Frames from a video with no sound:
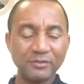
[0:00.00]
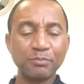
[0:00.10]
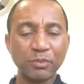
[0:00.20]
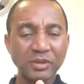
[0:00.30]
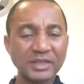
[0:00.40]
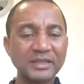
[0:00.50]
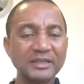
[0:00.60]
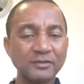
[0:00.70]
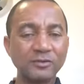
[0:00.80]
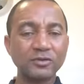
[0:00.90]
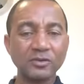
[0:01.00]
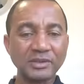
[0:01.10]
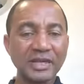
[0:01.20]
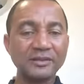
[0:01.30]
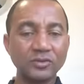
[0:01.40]
The important thing is for you to
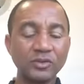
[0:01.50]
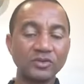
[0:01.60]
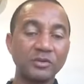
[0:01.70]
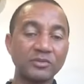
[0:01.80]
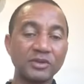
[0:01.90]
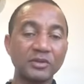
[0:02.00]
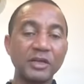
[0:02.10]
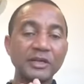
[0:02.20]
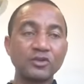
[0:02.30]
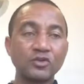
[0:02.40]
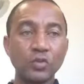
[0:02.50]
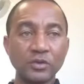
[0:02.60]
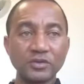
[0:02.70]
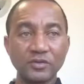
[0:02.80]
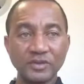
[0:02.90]
start doing something
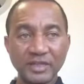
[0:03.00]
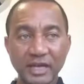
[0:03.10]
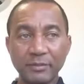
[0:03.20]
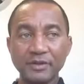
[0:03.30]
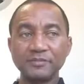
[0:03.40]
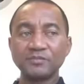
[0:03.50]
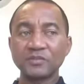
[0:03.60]
towards retirement.